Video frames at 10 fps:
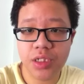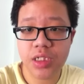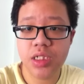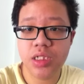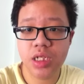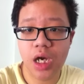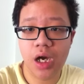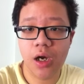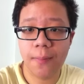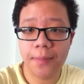just
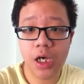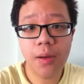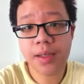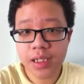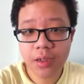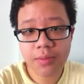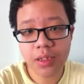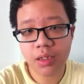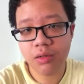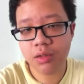um, comment down
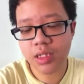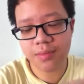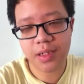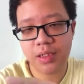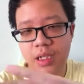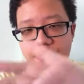below or something.